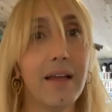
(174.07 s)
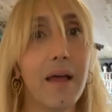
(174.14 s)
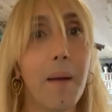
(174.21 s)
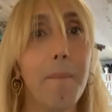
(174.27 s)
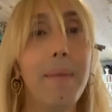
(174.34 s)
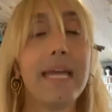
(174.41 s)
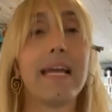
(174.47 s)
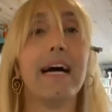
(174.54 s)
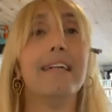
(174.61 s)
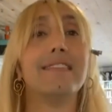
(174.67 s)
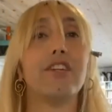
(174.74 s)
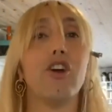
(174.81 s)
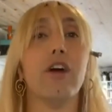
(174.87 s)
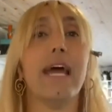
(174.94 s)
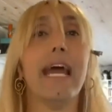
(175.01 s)
because
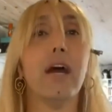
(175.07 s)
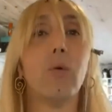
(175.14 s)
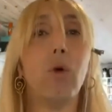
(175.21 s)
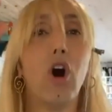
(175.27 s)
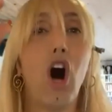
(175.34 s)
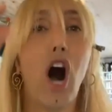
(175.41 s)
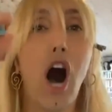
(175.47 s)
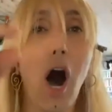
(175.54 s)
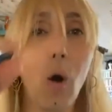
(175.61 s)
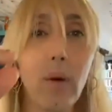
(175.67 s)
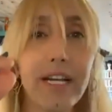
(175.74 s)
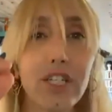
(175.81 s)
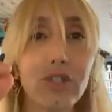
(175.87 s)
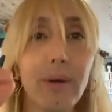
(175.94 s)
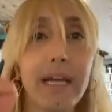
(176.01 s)
your hair will
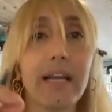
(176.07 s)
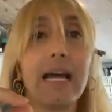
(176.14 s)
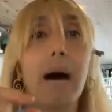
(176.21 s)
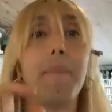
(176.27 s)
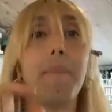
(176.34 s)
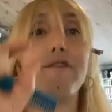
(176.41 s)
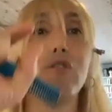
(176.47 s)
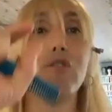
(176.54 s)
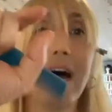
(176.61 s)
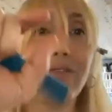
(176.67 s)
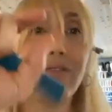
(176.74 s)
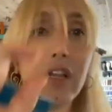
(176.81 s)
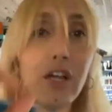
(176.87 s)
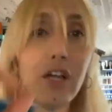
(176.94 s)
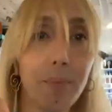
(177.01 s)
always shrink up. If you
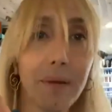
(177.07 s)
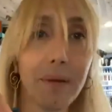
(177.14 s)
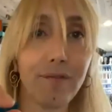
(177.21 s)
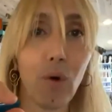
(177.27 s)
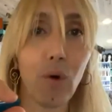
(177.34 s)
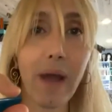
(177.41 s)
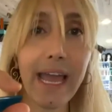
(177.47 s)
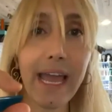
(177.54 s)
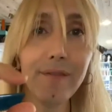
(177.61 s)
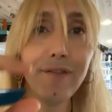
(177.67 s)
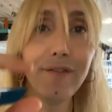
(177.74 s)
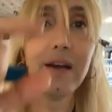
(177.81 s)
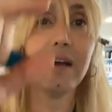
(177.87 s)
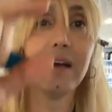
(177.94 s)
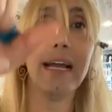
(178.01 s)
have a little bit of a wave,
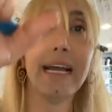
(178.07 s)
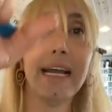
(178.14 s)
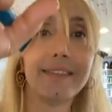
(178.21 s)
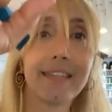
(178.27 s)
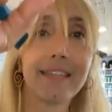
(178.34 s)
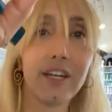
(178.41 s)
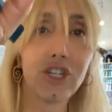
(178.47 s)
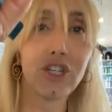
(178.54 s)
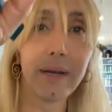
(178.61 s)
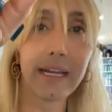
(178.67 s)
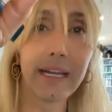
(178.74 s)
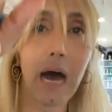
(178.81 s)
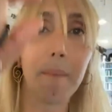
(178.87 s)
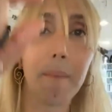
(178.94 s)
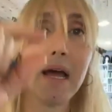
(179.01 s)
it's going to
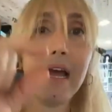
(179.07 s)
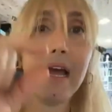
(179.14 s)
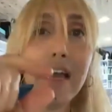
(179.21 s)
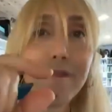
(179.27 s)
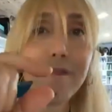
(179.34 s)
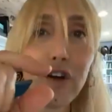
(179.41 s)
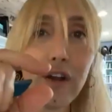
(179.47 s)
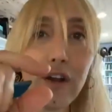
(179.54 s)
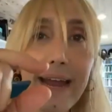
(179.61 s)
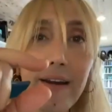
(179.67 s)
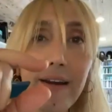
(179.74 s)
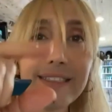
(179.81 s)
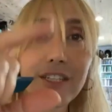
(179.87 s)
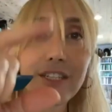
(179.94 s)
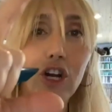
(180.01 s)
shrink up. If your
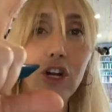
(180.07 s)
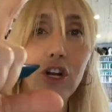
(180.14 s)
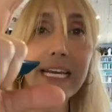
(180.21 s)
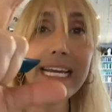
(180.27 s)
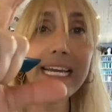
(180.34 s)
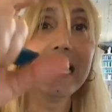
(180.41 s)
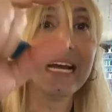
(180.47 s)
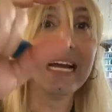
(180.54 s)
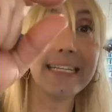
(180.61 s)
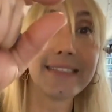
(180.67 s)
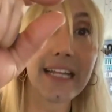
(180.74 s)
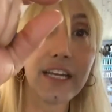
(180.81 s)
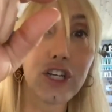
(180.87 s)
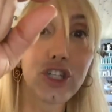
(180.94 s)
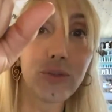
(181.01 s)
hair is curly, it's
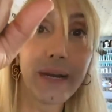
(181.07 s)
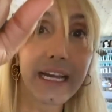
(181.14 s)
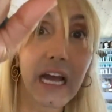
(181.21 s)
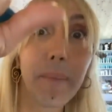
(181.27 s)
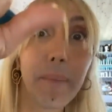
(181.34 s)
going to shrink up